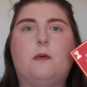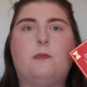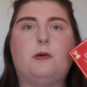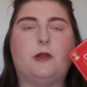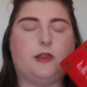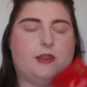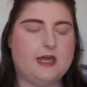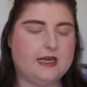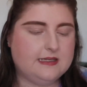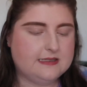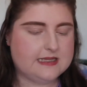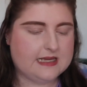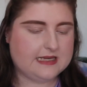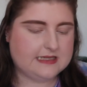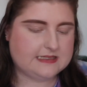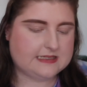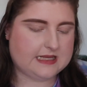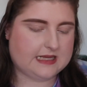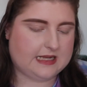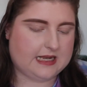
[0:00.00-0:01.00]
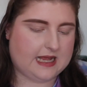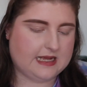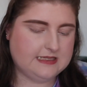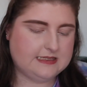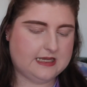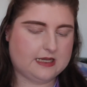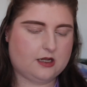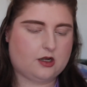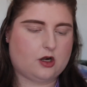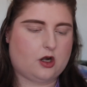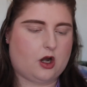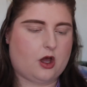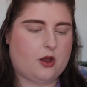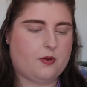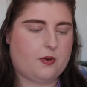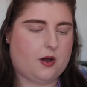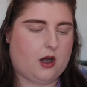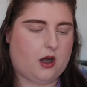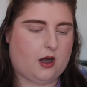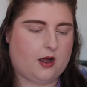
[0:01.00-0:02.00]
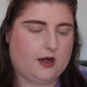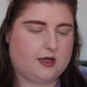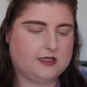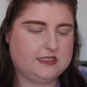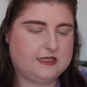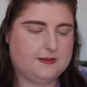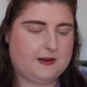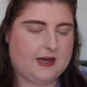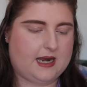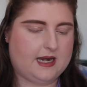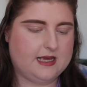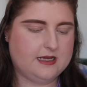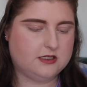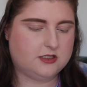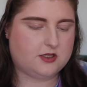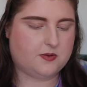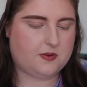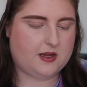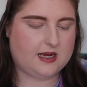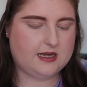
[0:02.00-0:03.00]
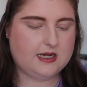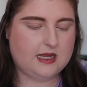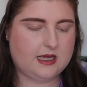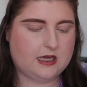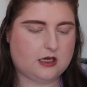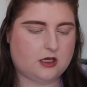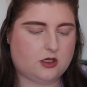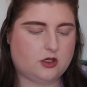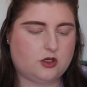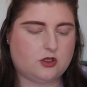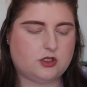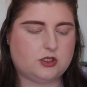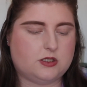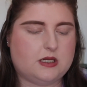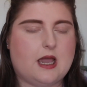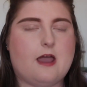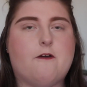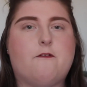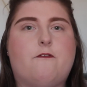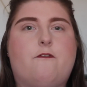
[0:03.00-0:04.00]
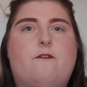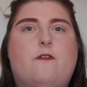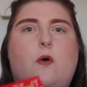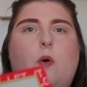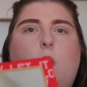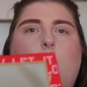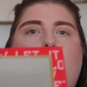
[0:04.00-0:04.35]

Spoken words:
but this is the Let It Glow highlighter palette. So in here you do get 4